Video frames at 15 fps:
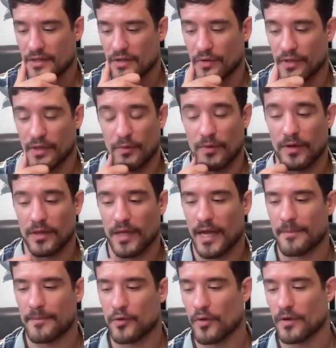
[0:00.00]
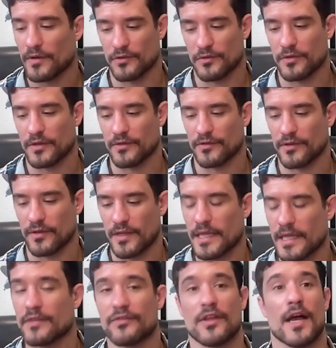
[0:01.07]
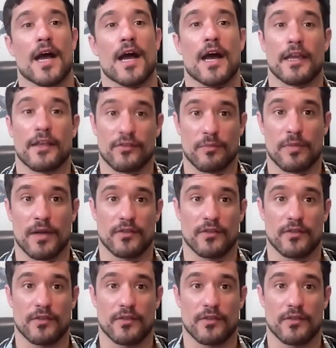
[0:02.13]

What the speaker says: okay, well, I'm going to it's the highest